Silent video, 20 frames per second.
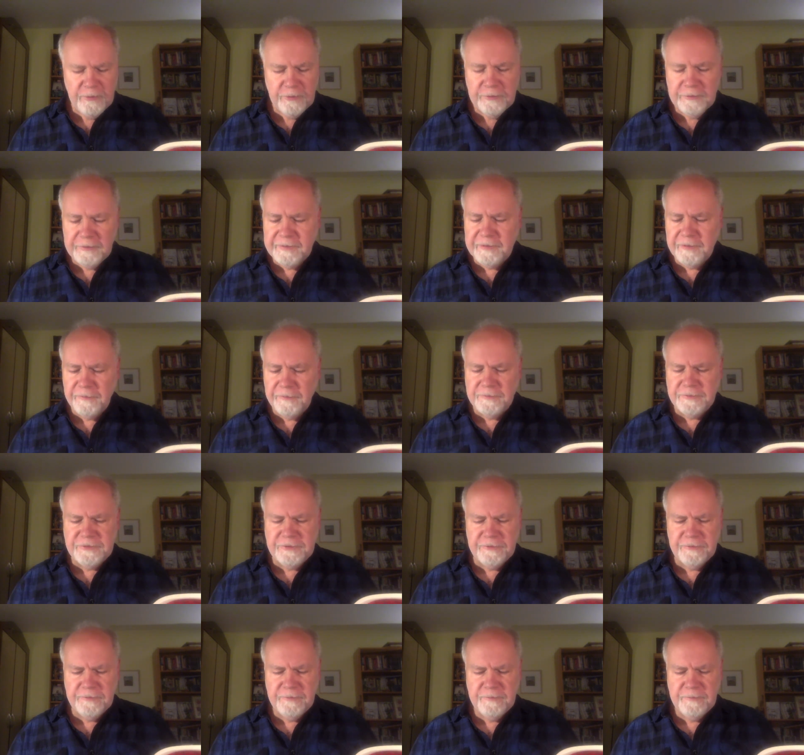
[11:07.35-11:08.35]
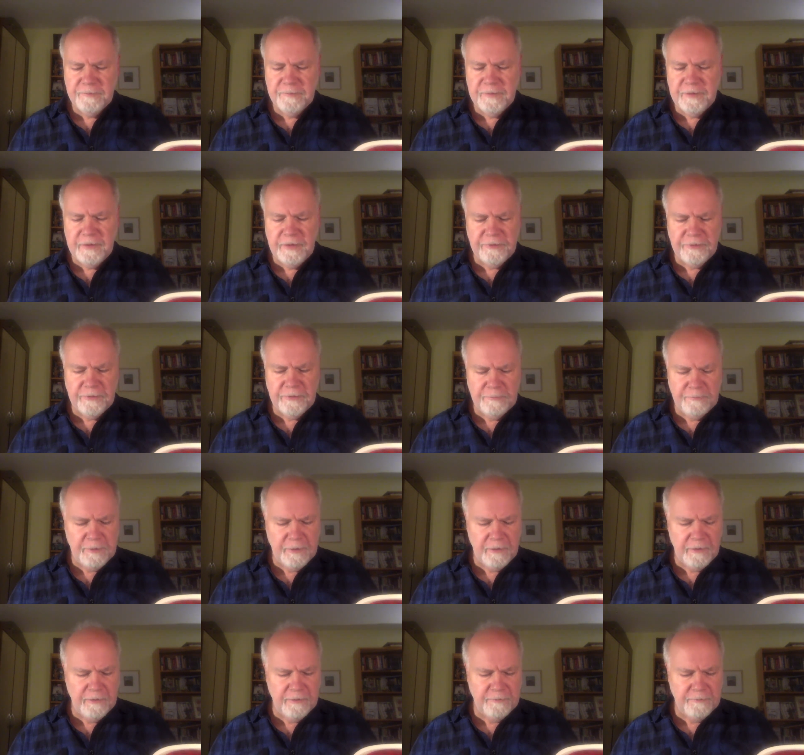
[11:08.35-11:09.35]
Her soldier, beneath the
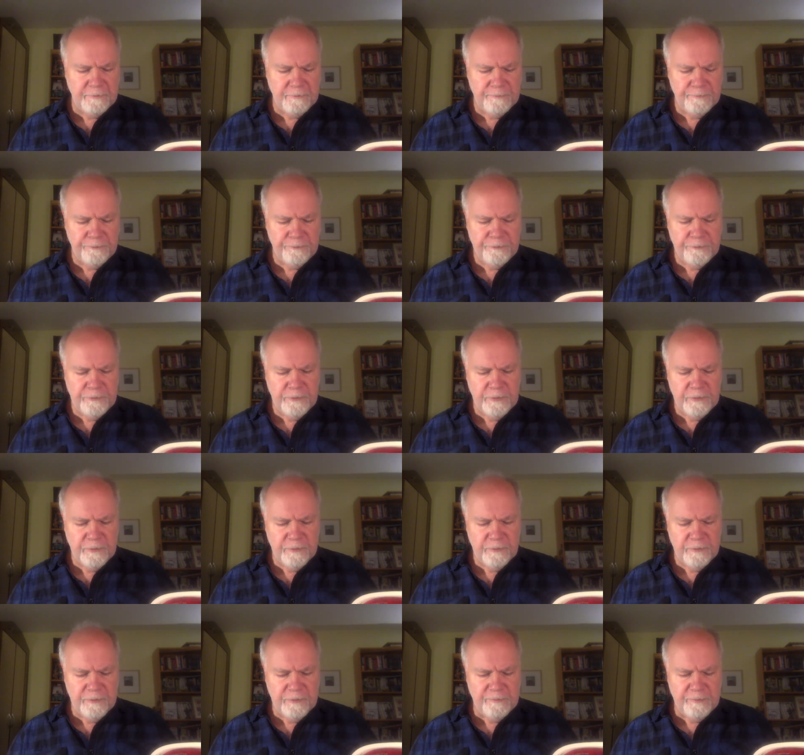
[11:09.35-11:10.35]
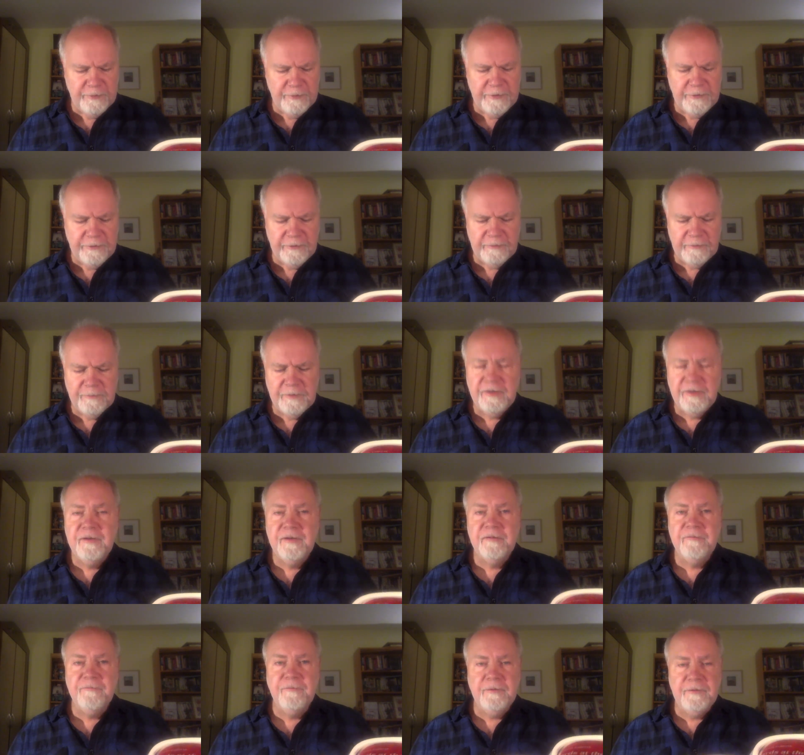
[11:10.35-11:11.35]
pillow, was breathing
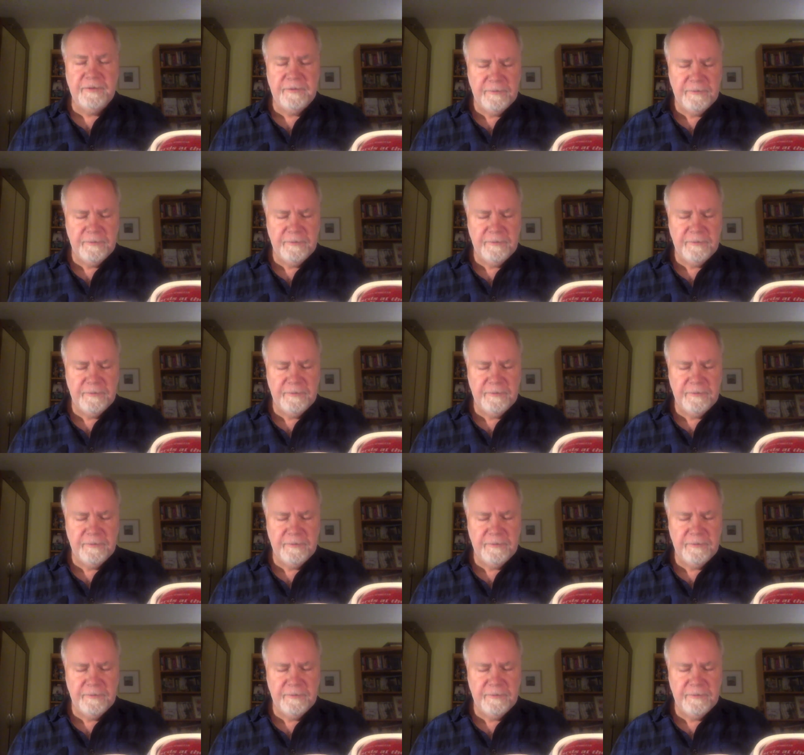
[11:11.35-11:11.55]
peacefully,